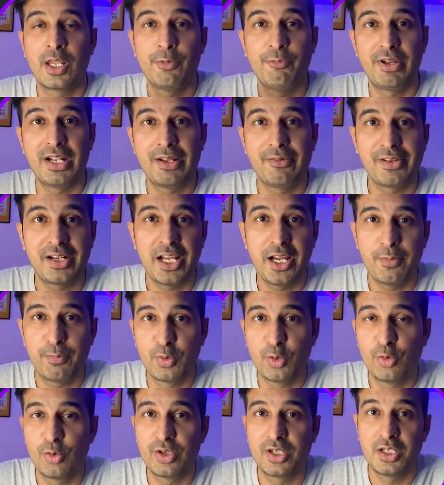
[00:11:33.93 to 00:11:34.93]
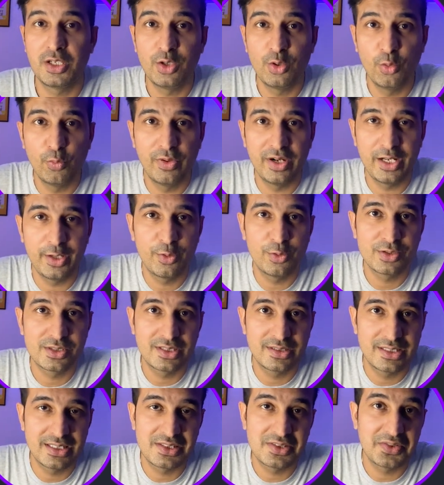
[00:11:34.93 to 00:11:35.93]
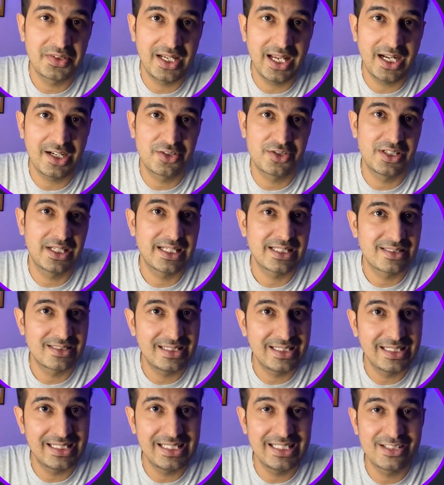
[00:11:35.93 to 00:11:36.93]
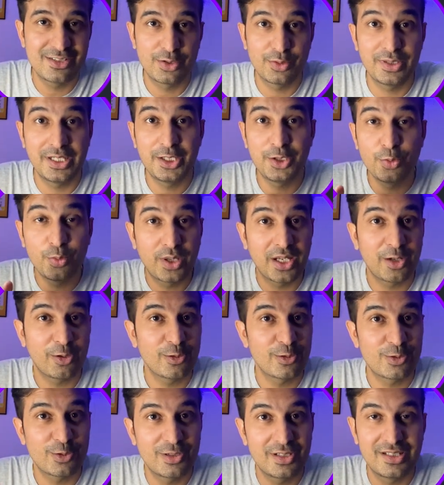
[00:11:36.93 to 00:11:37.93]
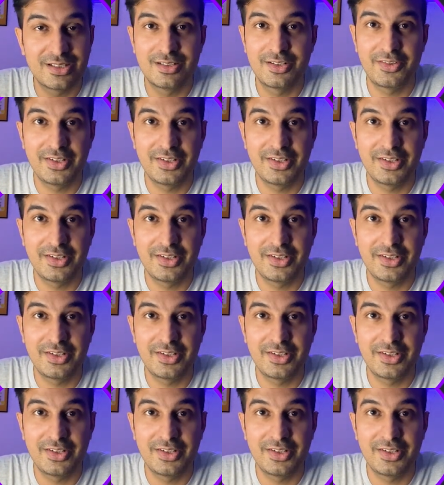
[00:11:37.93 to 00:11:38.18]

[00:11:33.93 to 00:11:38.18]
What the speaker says: whenever I upload new videos in this React.js series so that you can also learn